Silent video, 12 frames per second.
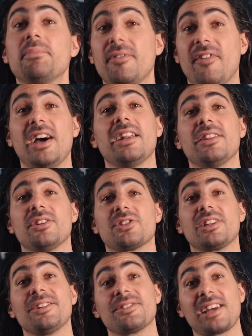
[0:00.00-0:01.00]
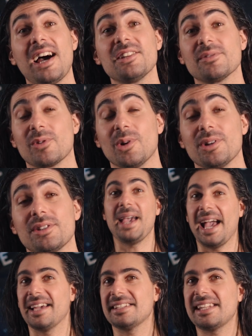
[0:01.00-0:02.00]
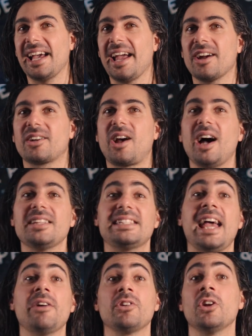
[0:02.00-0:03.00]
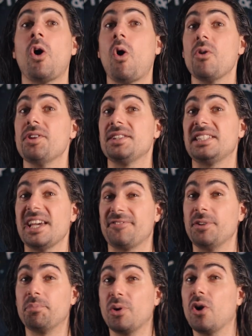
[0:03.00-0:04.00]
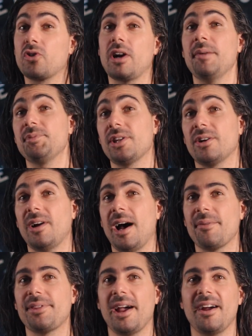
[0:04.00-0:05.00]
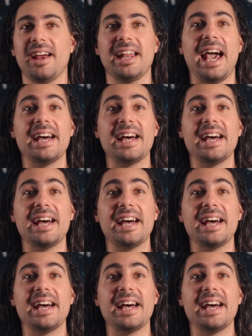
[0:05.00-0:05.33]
Provided there's clear skies, of course. The ASIAIR cuts down on all the different programs that are out there and